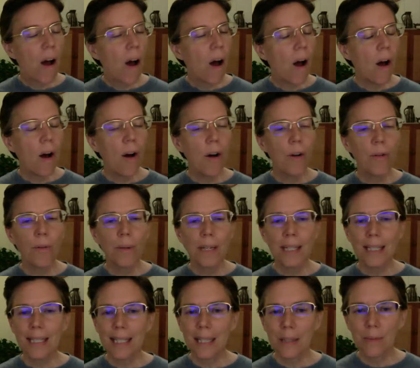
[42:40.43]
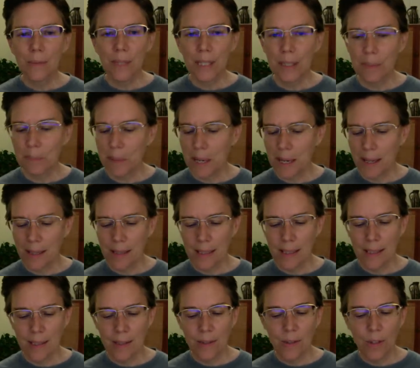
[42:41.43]
always in
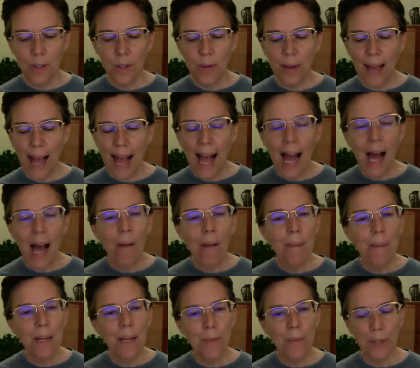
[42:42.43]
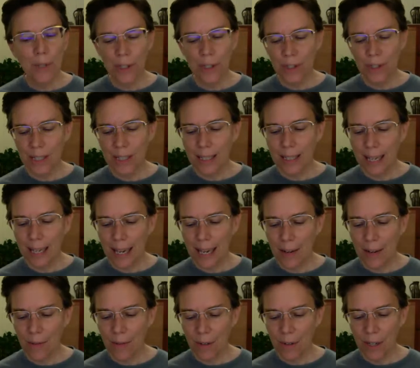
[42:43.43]
response to how my words
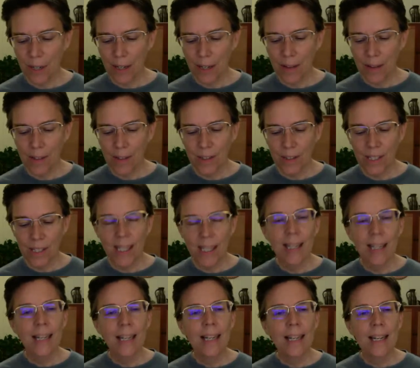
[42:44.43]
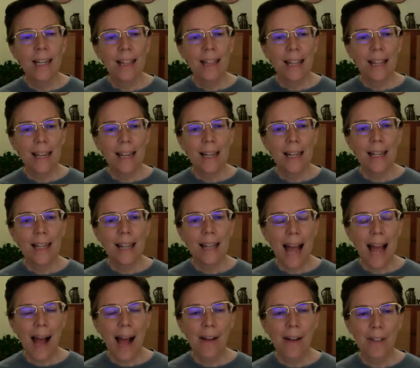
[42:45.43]
land for others, that
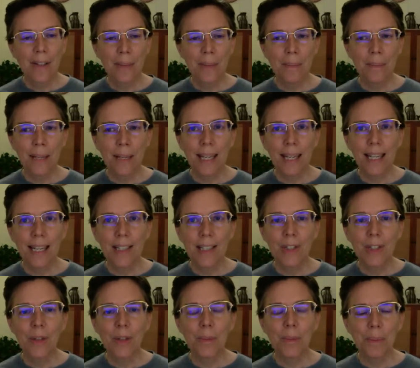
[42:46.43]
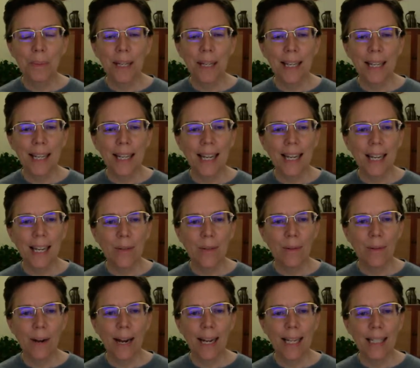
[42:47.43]
allows me to be in
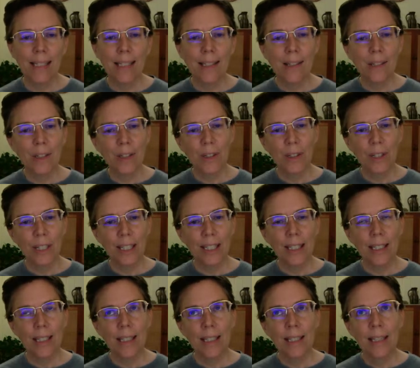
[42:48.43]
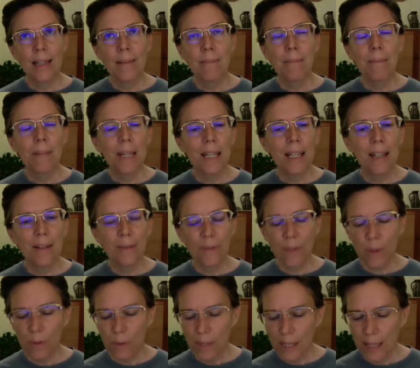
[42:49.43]
right, good,
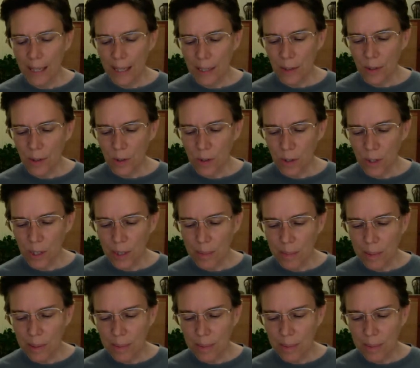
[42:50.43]
meaningful relationship.